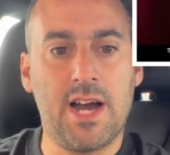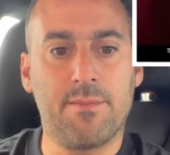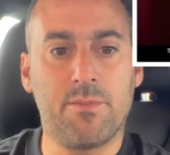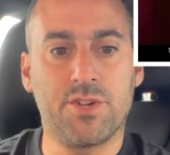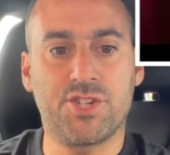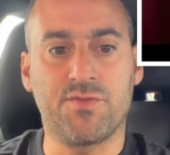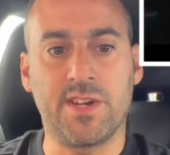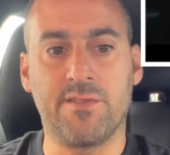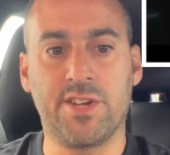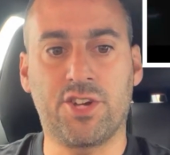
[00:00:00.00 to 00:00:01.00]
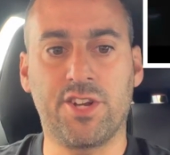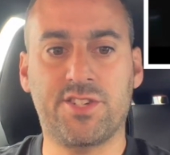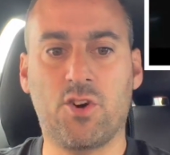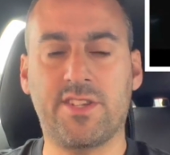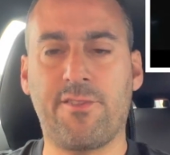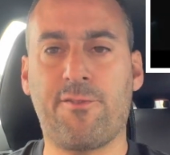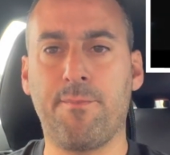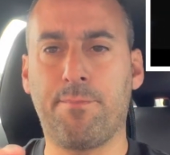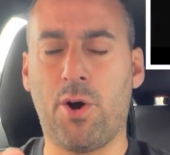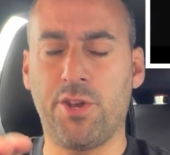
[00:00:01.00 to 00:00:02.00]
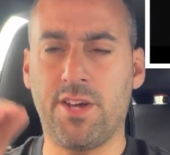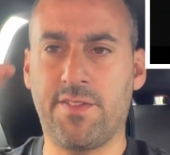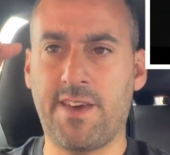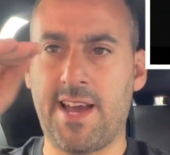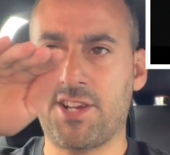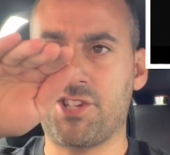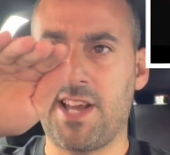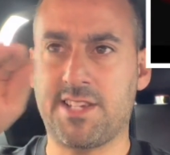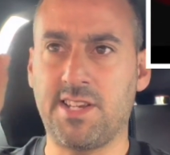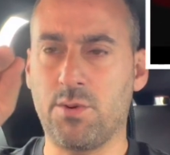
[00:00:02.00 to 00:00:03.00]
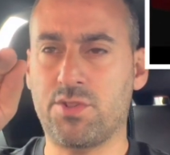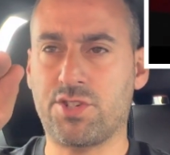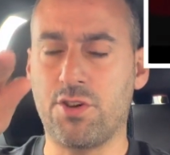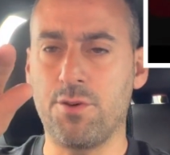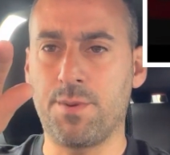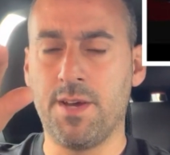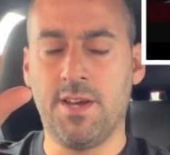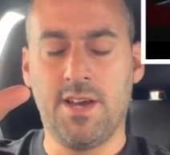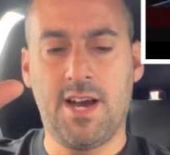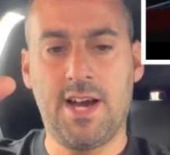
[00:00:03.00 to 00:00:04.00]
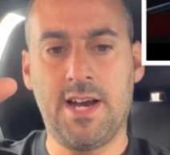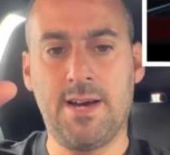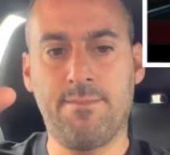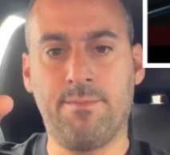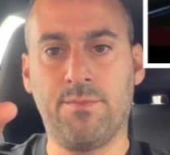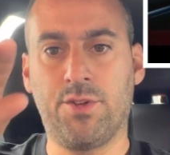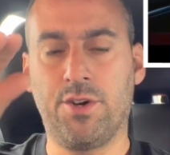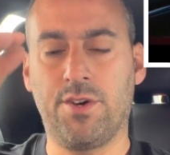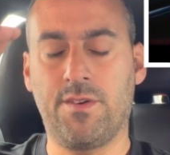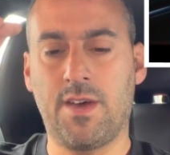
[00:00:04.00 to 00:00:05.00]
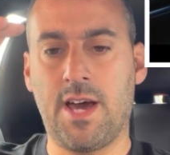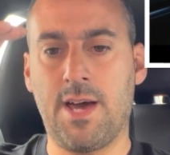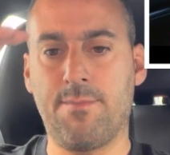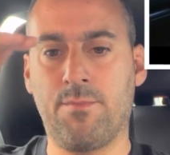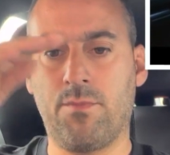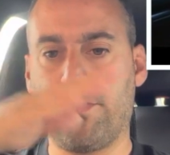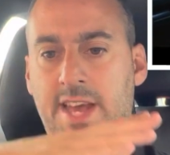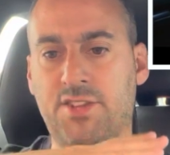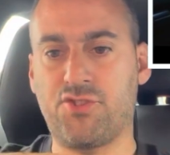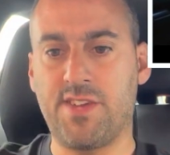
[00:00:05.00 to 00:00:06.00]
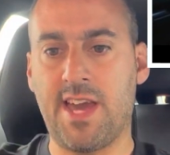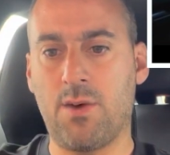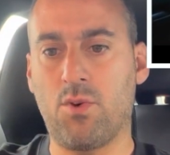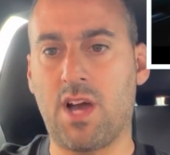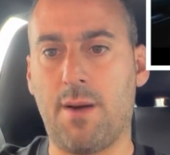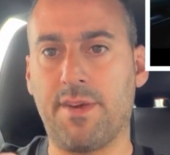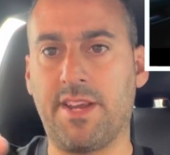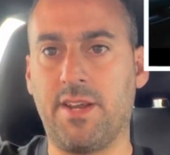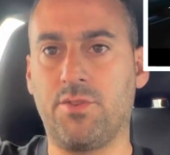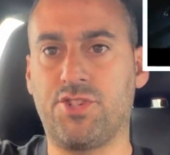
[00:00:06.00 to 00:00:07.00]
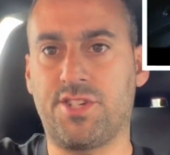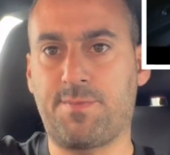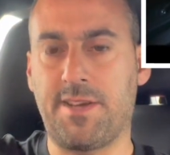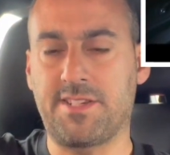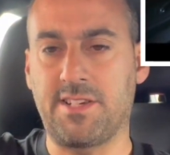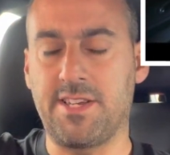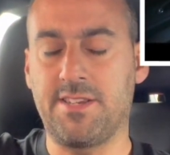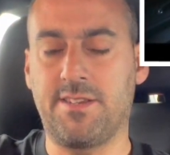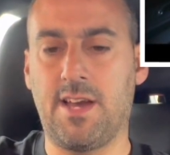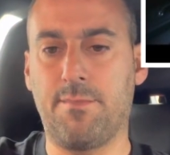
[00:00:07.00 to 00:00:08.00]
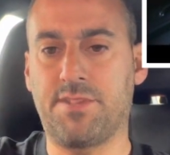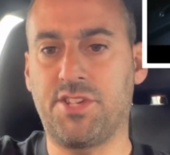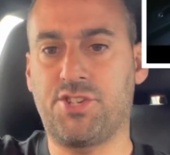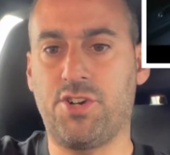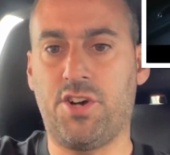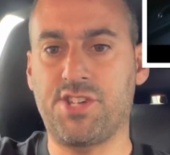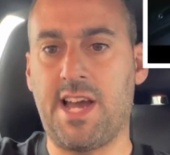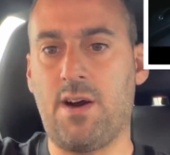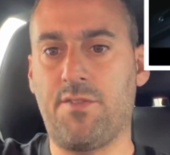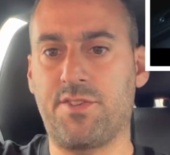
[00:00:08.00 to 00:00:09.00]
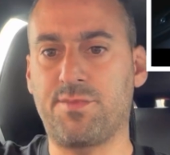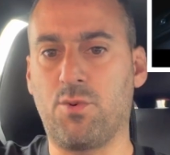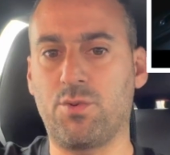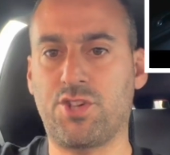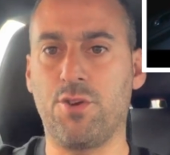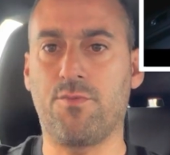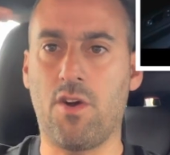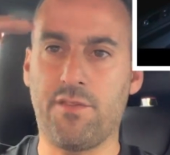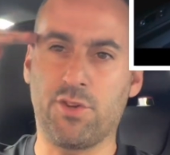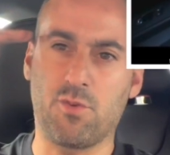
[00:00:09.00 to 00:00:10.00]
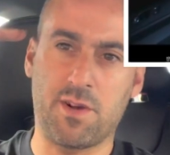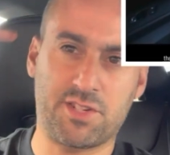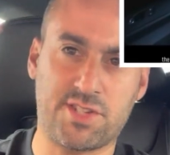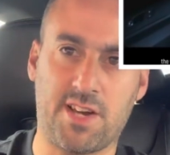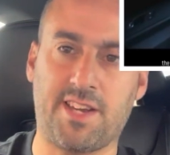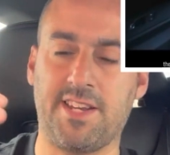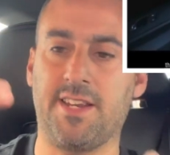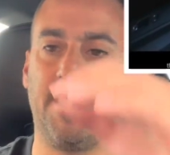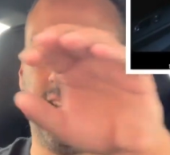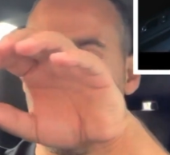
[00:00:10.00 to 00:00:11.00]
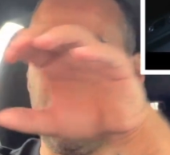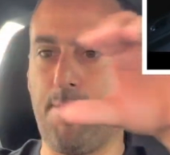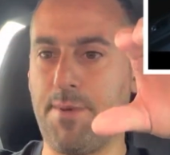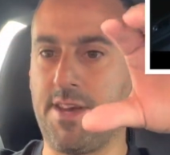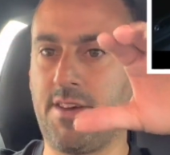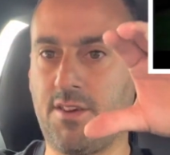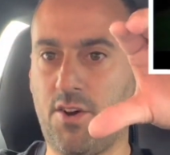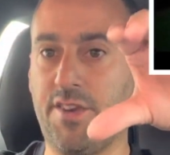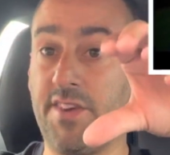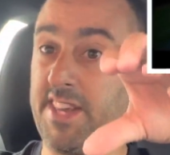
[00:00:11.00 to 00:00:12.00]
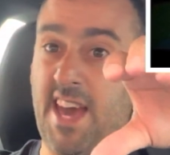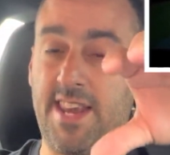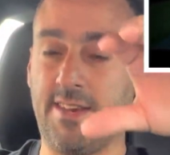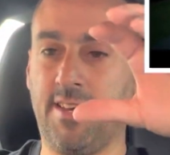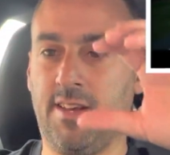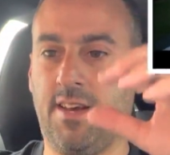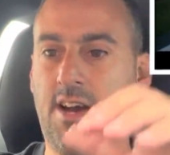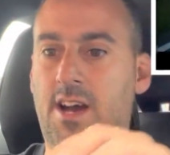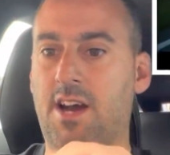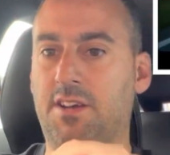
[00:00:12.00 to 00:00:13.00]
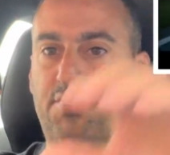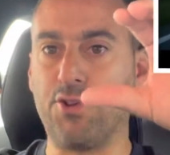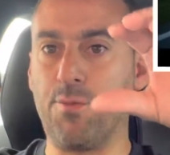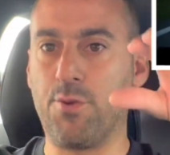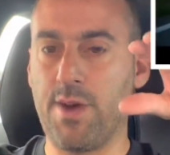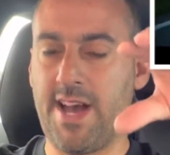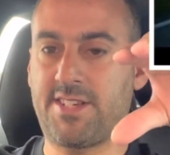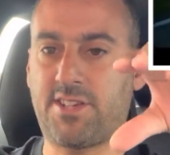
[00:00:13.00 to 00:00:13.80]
which is really, really good. It's got a different bonnet that actually has a little scoop that the entry air will come in and it will just basically discharge out of the small scoop, rather than almost sucking in a big kind of, again, Subaru-esque